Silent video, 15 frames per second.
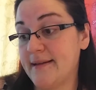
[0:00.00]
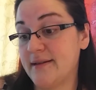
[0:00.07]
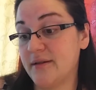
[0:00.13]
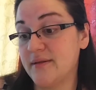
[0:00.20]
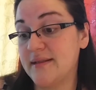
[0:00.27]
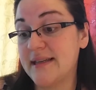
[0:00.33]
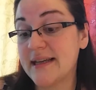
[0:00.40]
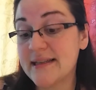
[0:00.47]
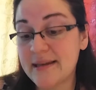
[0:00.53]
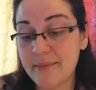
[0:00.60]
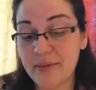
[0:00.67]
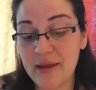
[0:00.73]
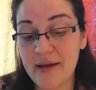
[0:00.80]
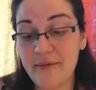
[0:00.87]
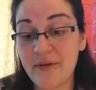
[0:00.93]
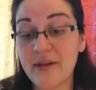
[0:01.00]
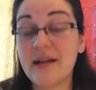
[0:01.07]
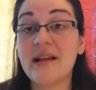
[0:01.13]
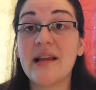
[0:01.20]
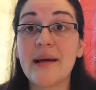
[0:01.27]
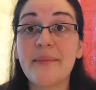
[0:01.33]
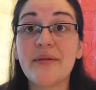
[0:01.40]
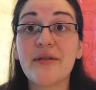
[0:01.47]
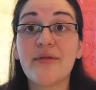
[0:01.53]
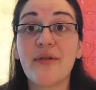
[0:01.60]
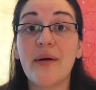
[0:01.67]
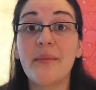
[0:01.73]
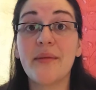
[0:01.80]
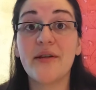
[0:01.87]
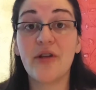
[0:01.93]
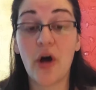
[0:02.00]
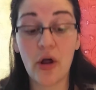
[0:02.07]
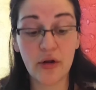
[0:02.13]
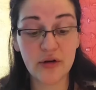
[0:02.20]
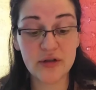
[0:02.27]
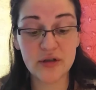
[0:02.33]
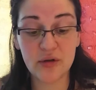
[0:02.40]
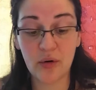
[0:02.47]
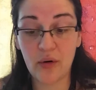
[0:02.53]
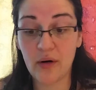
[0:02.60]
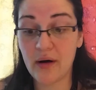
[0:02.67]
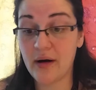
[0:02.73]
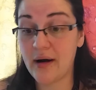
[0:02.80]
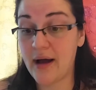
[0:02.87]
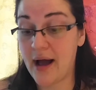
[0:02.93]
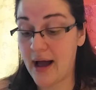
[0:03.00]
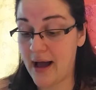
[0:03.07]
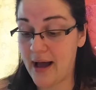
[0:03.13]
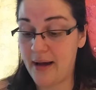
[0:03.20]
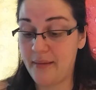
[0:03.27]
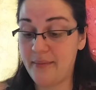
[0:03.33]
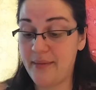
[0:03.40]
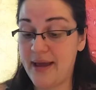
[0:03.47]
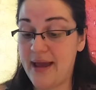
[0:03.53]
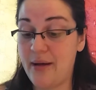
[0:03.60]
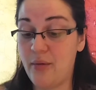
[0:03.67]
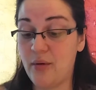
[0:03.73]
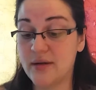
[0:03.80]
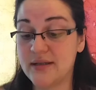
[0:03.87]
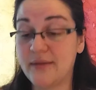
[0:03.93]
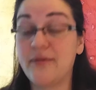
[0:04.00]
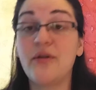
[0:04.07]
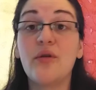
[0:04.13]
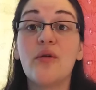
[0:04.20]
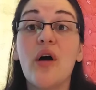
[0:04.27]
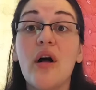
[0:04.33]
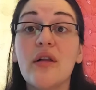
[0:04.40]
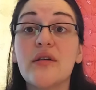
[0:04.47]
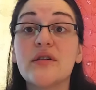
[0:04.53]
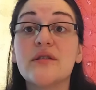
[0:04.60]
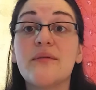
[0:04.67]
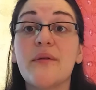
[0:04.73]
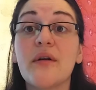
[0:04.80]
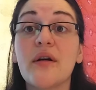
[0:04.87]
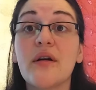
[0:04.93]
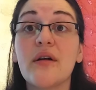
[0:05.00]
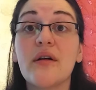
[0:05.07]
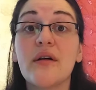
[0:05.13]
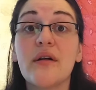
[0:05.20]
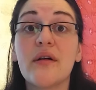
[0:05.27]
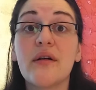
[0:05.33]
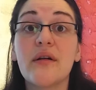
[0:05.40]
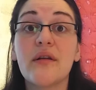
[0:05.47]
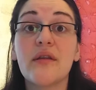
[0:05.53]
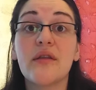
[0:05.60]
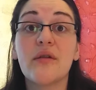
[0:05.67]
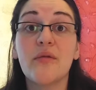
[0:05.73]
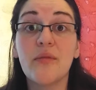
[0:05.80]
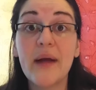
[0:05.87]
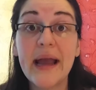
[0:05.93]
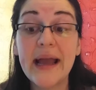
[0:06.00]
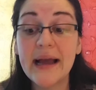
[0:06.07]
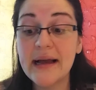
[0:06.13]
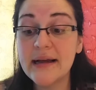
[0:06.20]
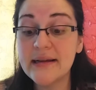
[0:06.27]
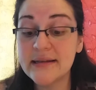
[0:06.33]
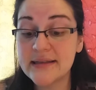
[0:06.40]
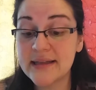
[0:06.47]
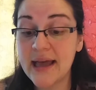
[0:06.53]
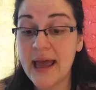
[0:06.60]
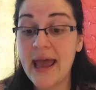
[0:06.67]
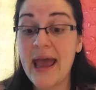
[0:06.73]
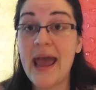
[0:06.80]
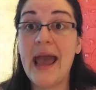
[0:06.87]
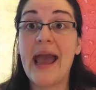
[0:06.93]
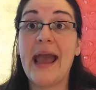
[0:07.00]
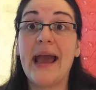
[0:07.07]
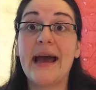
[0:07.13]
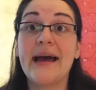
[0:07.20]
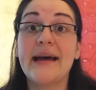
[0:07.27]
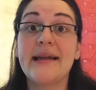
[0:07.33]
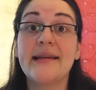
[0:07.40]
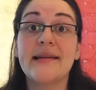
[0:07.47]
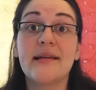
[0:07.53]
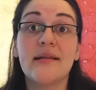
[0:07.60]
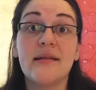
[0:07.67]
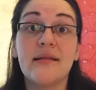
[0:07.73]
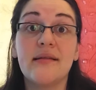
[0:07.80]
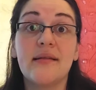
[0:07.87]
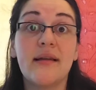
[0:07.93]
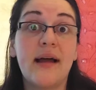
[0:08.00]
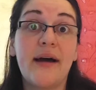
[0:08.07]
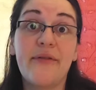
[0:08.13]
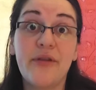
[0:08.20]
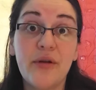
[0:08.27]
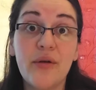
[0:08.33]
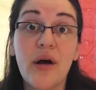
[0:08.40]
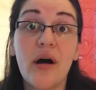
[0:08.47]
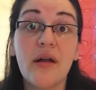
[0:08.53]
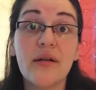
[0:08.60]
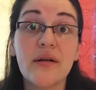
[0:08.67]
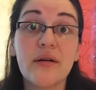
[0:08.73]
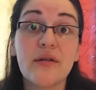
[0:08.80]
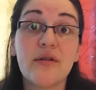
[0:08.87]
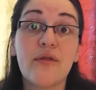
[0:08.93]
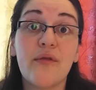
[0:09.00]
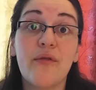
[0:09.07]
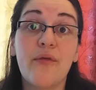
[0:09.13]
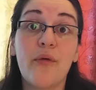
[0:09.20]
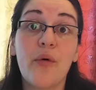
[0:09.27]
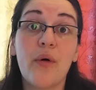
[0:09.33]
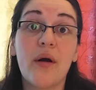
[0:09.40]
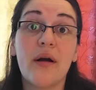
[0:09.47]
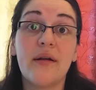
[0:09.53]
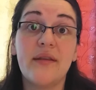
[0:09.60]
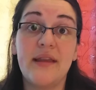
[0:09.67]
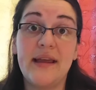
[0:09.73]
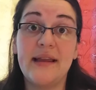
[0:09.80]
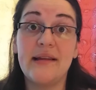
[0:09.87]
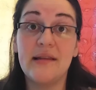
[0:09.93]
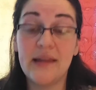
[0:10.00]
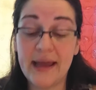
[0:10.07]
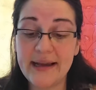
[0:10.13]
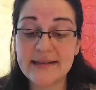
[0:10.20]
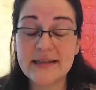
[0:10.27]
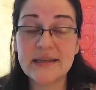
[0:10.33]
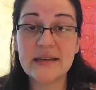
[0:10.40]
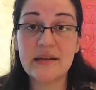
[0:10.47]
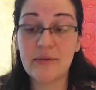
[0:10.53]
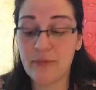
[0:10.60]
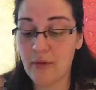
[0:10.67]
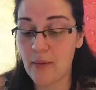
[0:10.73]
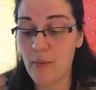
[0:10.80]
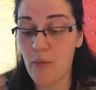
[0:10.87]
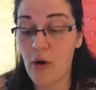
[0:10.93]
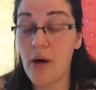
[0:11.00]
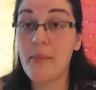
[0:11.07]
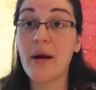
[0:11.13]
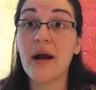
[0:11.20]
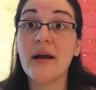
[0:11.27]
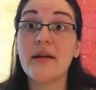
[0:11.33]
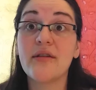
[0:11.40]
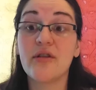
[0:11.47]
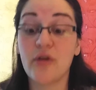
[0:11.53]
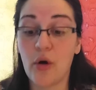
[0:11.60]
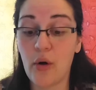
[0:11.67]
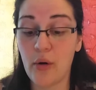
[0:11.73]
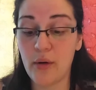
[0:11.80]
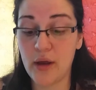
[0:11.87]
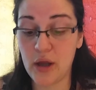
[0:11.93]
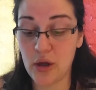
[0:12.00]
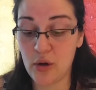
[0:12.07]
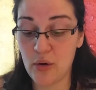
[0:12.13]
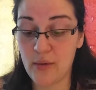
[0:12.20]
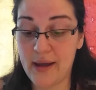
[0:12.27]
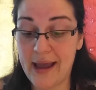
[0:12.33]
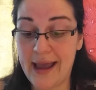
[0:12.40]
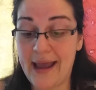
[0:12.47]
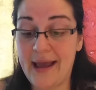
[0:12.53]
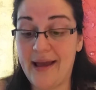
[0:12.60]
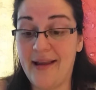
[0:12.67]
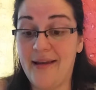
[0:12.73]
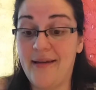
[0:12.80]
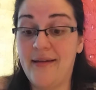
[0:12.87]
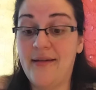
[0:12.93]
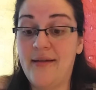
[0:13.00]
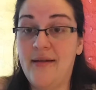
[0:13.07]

So six something for the clips from the dollar store. Um, it was a few dollars for the rings and a few dollars for the laces from Walmart. So you can